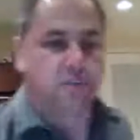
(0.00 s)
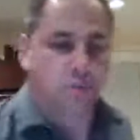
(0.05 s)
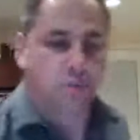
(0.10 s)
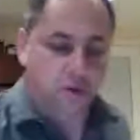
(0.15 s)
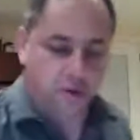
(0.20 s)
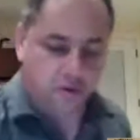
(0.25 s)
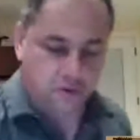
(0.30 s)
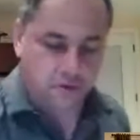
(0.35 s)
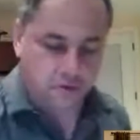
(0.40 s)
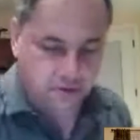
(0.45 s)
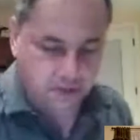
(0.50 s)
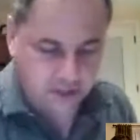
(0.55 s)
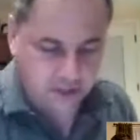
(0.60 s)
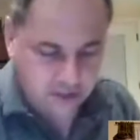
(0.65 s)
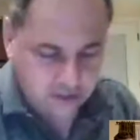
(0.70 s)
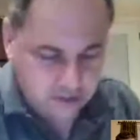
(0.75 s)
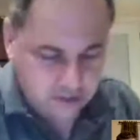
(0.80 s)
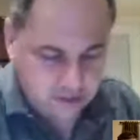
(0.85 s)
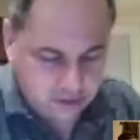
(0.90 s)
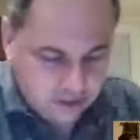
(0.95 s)
each one of those
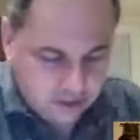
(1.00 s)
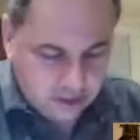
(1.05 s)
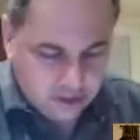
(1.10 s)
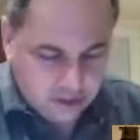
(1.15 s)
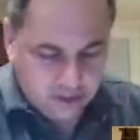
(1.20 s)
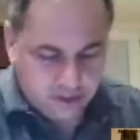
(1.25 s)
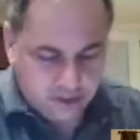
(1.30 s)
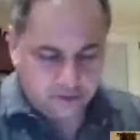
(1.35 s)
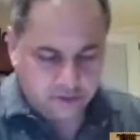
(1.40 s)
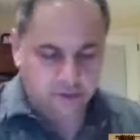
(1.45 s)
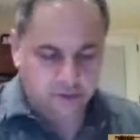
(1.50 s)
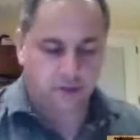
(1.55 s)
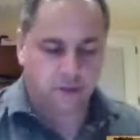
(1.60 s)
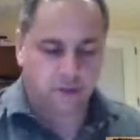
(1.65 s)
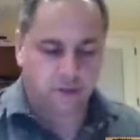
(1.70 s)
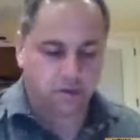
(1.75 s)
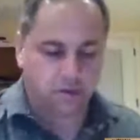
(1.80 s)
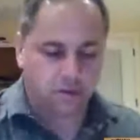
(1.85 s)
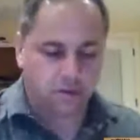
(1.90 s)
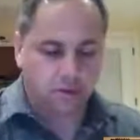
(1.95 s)
cities.
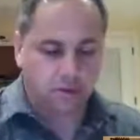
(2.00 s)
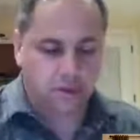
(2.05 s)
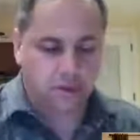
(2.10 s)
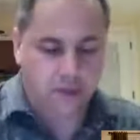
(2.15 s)
So